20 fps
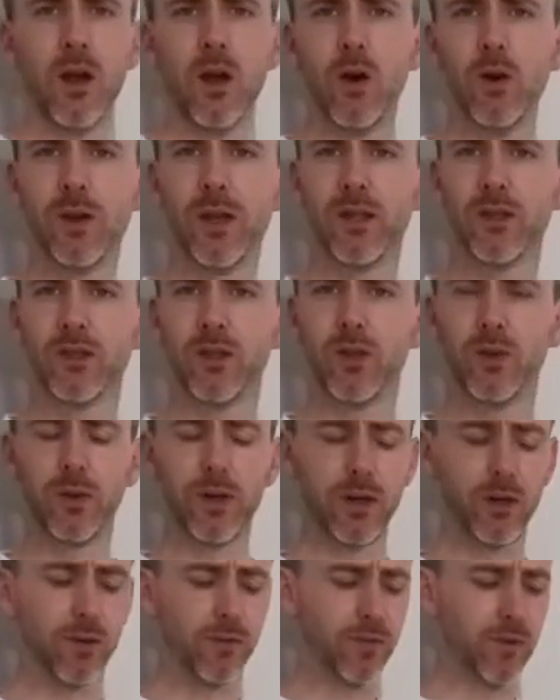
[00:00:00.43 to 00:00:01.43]
Okay, so
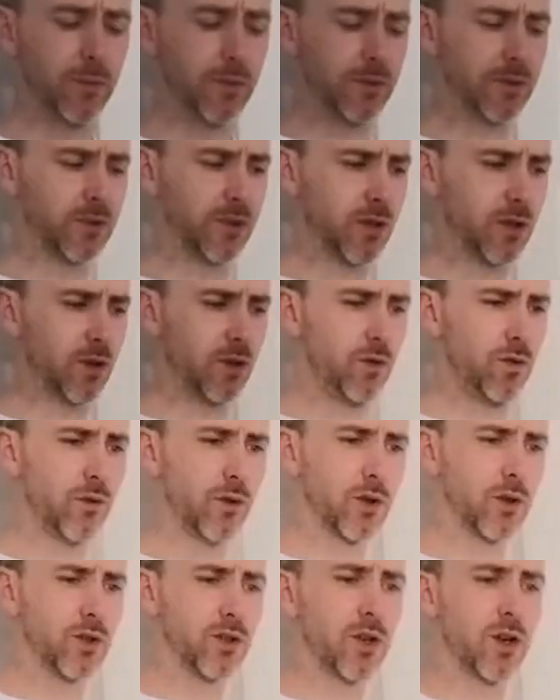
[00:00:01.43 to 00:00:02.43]
here are a few bits to do.
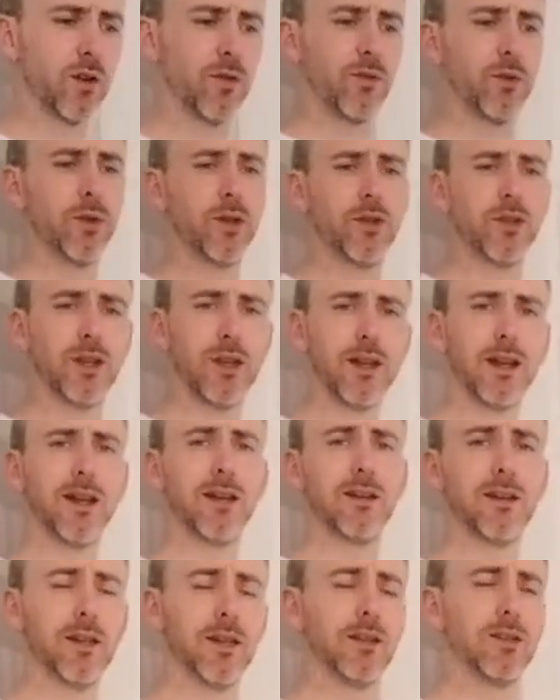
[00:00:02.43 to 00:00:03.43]
First off, when you're sitting
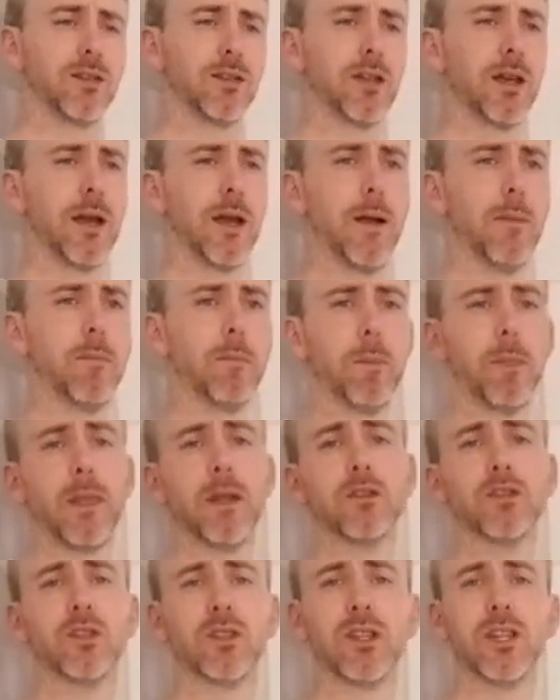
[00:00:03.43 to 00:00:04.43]
at a desk,
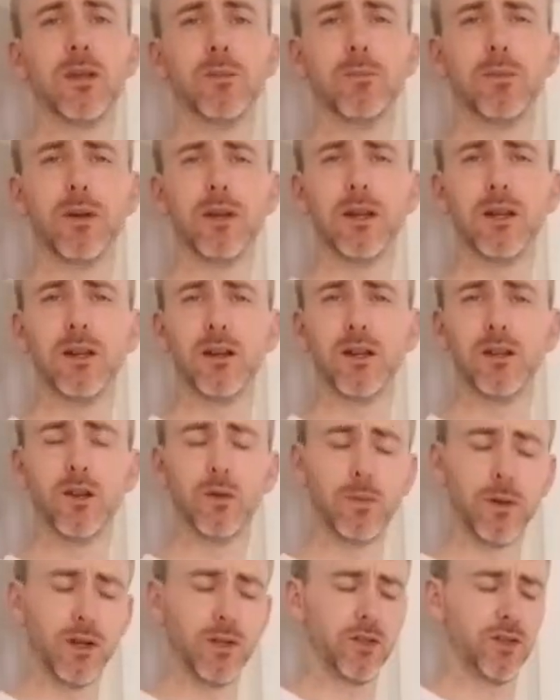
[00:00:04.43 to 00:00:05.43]
just keep an eye on
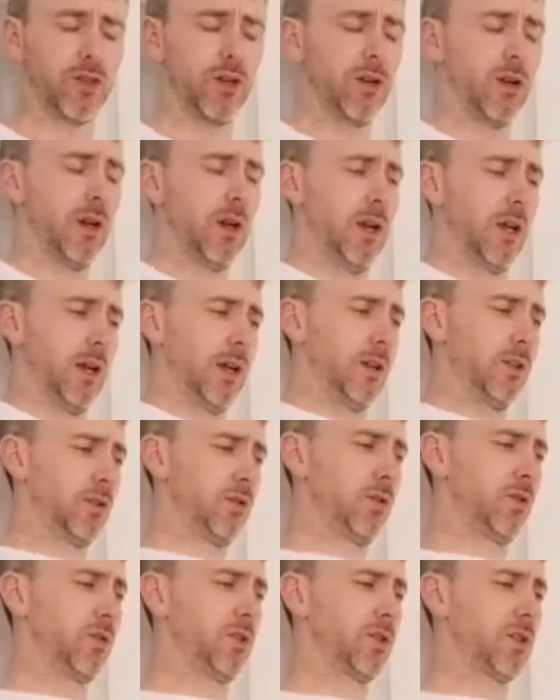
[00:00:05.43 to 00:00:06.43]
your posture.
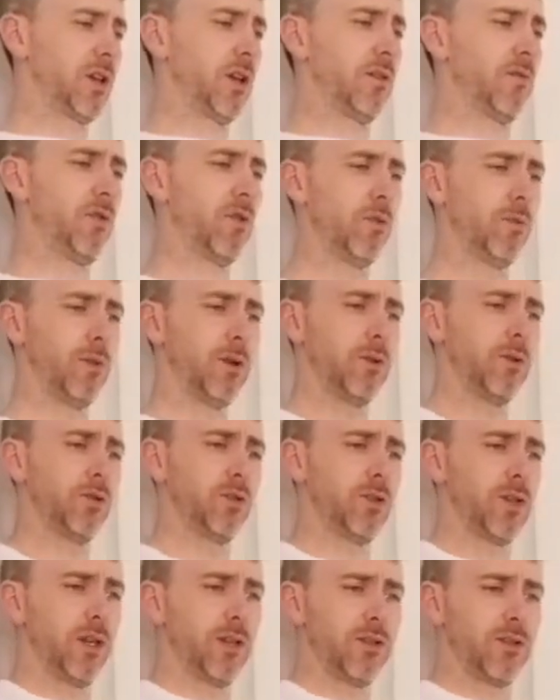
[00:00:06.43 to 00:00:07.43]
So just kind of open out
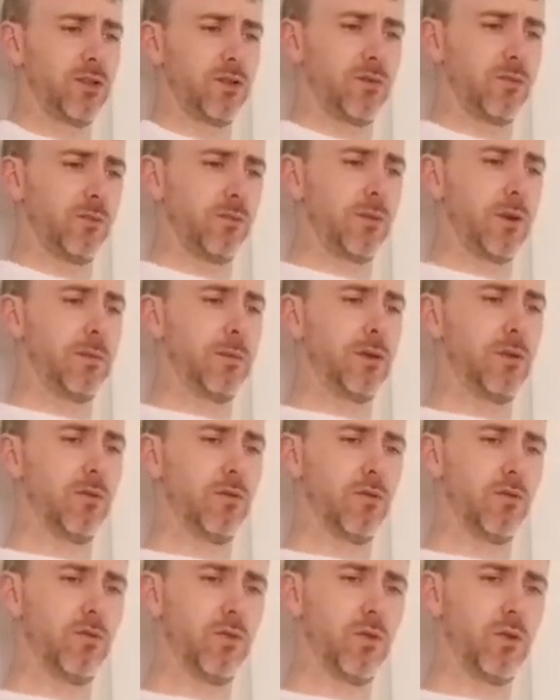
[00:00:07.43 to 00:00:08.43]
your chest, maybe
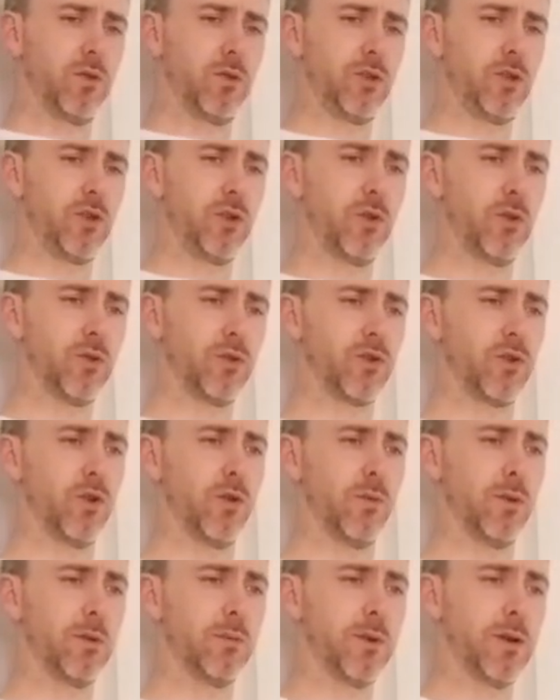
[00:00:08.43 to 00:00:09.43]
roll the shoulders,
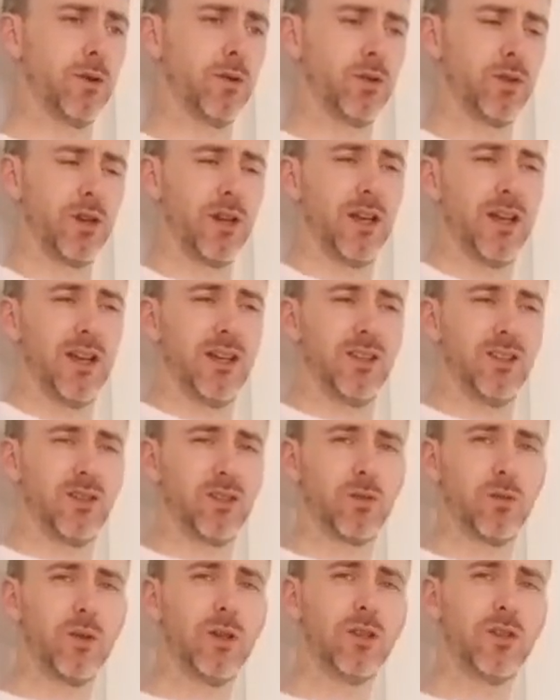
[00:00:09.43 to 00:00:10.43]
open them out,
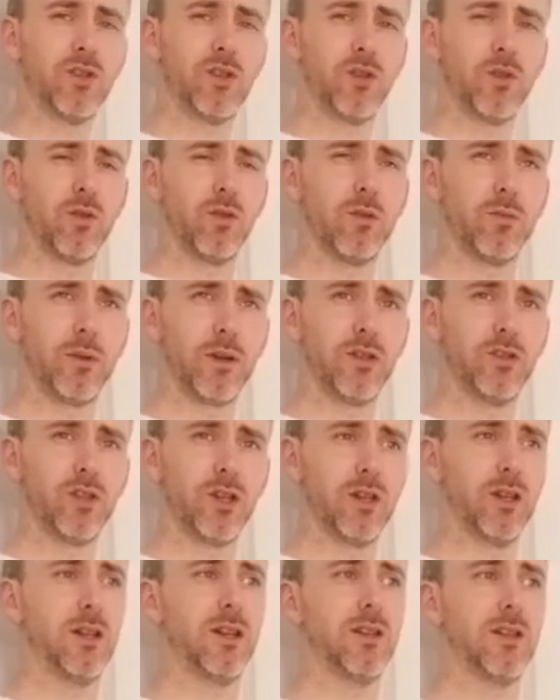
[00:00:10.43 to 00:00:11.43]
squeeze the shoulder blades
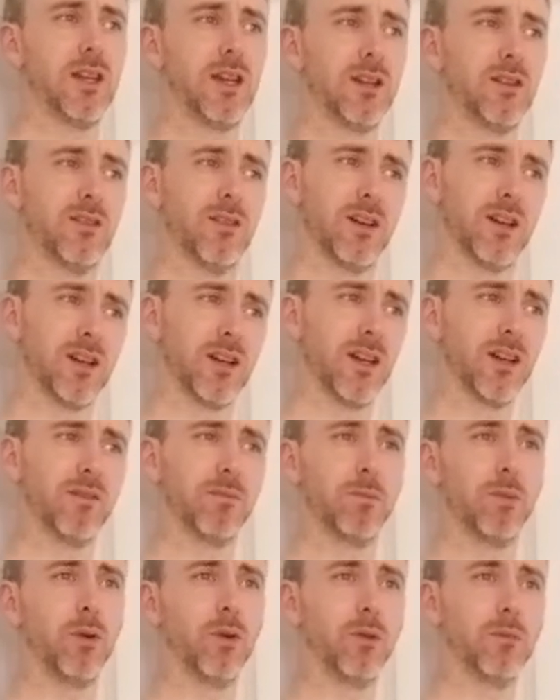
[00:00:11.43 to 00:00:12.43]
gently together and kind
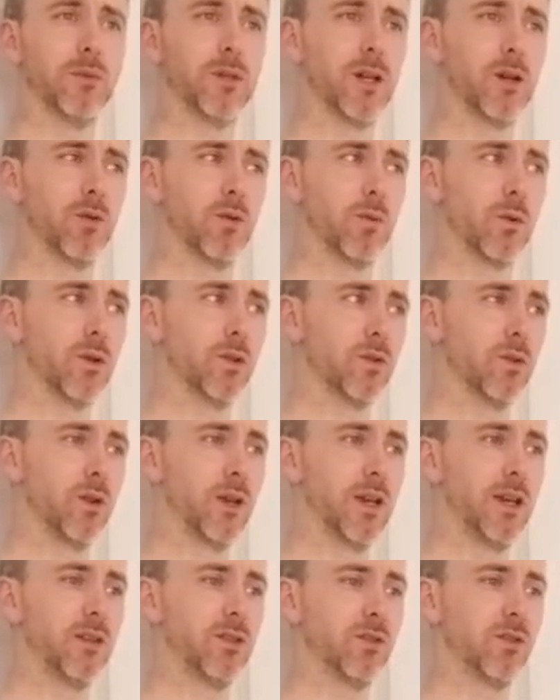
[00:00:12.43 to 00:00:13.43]
of pull them downwards,
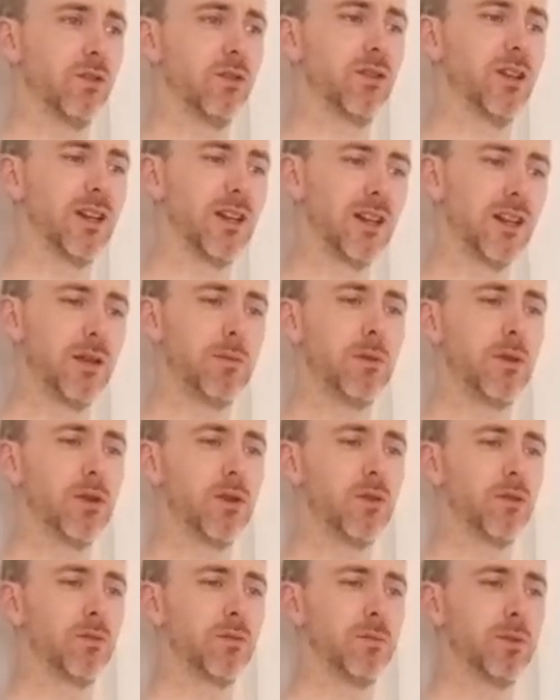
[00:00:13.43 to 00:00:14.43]
okay? So that's keeping a
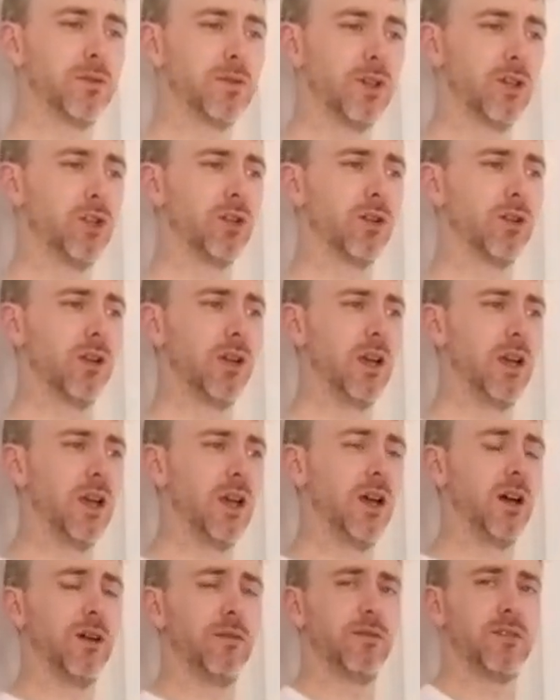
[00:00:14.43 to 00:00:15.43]
good position.
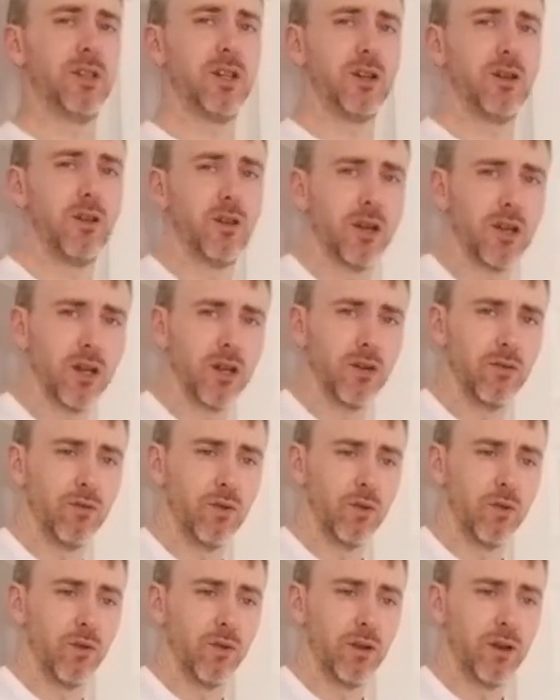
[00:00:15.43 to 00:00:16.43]
Obviously you're going to kind of
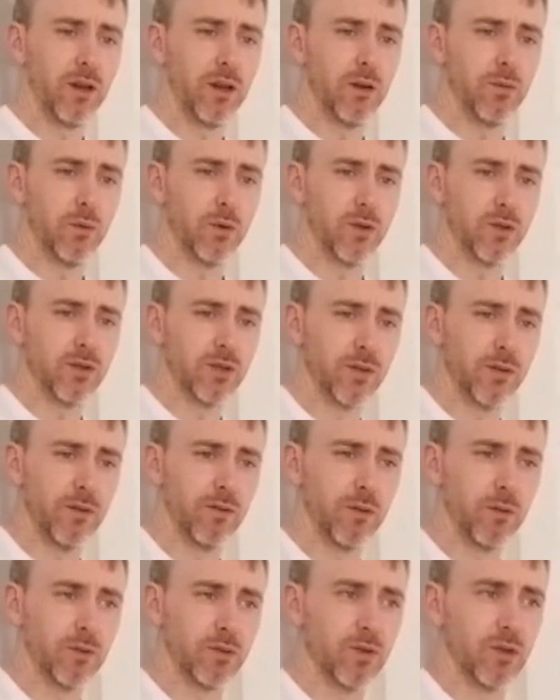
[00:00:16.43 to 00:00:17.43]
roll inwards
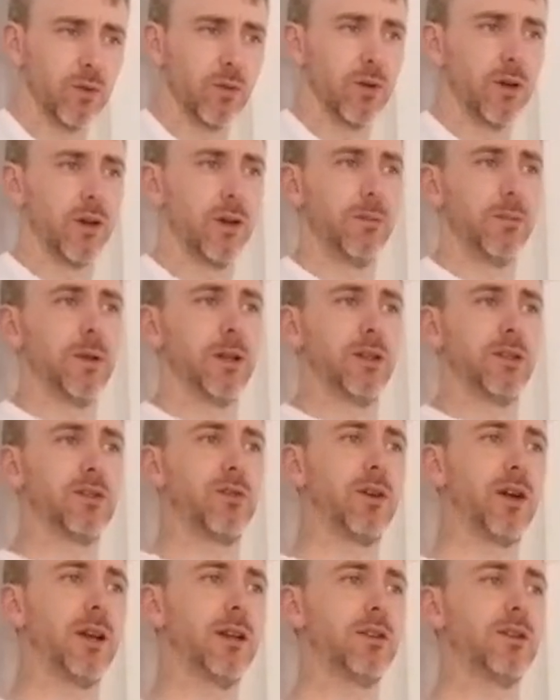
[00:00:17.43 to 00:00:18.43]
every once in a while, but that's
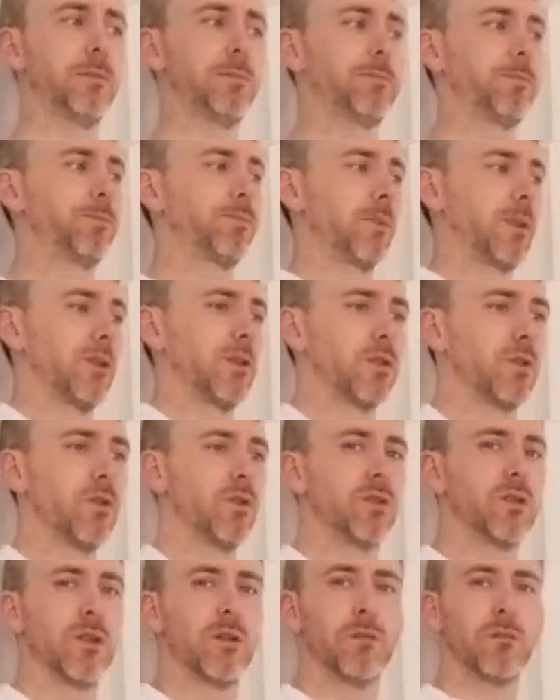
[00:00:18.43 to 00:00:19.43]
grand. It's
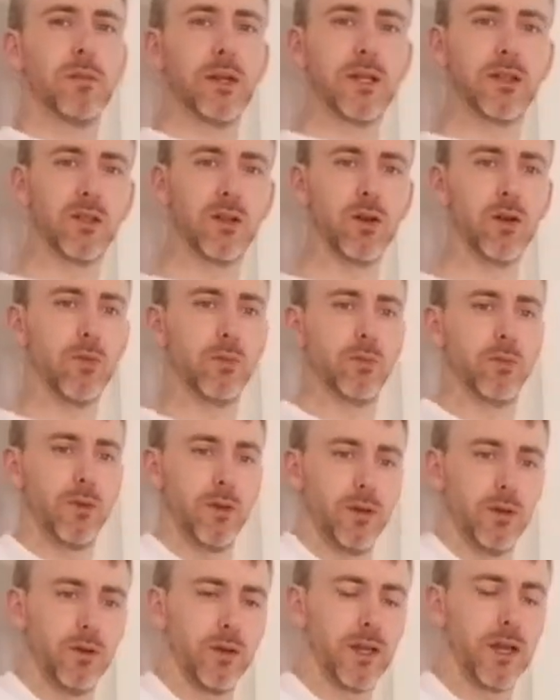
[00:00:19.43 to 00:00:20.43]
good to mix it up, you
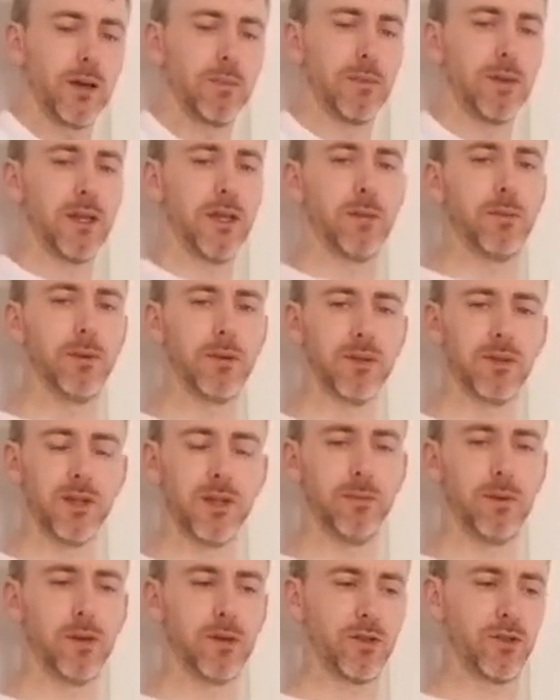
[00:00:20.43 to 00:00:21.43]
know, you can't be keeping the
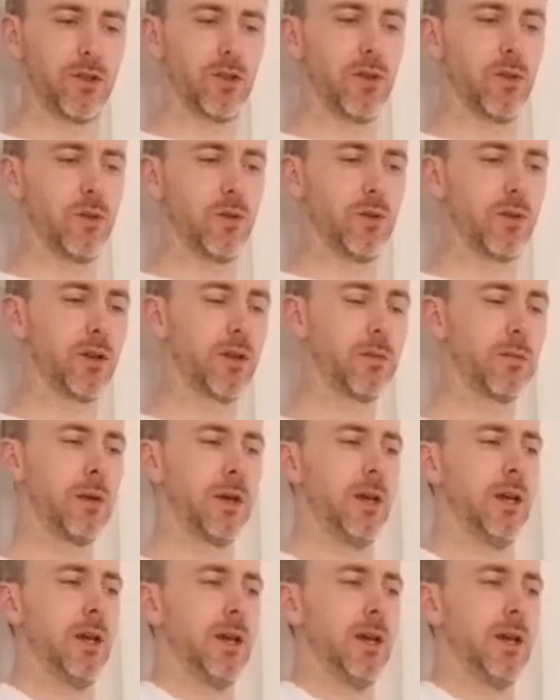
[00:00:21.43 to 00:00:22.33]
same posture the whole time.